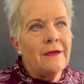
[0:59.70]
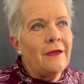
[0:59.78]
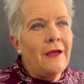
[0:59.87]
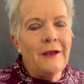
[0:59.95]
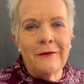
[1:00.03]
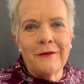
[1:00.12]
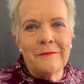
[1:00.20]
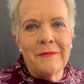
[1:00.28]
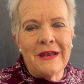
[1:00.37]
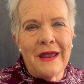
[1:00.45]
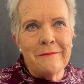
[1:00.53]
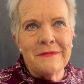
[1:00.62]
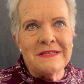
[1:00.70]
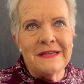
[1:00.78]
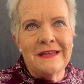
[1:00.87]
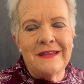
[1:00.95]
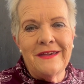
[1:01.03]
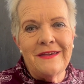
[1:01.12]
Hello, my name is
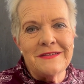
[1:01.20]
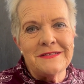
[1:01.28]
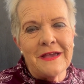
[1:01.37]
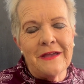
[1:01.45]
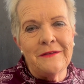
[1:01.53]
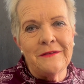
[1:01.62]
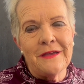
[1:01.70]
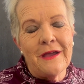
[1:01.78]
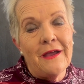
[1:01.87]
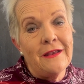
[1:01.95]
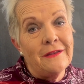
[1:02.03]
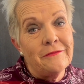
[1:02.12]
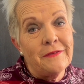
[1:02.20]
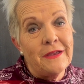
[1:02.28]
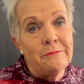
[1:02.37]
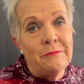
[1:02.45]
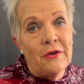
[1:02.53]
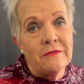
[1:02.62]
Elise and I live
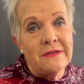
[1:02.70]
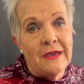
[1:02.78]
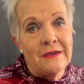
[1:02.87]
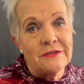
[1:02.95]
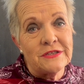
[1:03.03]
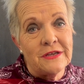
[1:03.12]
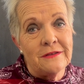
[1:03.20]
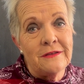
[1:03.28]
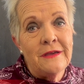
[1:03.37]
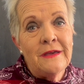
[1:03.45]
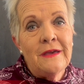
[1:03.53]
in Plantation.